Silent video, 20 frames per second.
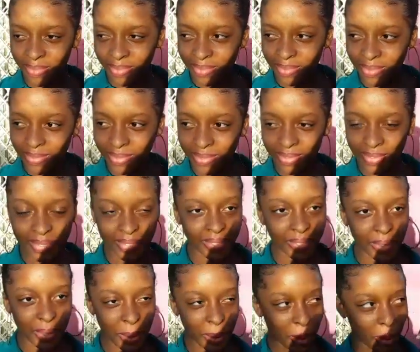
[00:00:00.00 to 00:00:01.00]
Alright, one
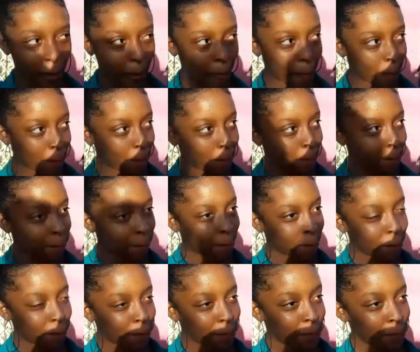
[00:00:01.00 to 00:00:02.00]
more question. Why do men
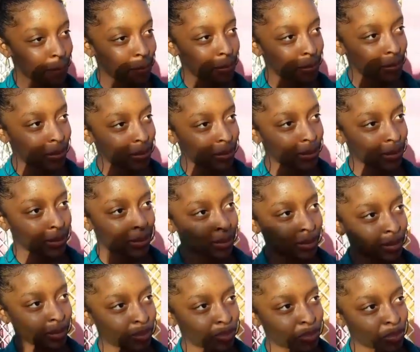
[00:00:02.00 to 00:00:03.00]
cheat? Or
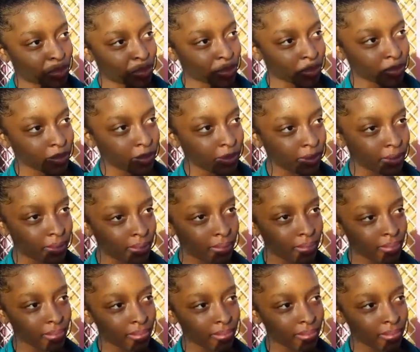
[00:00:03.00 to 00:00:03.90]
why do you think men cheat?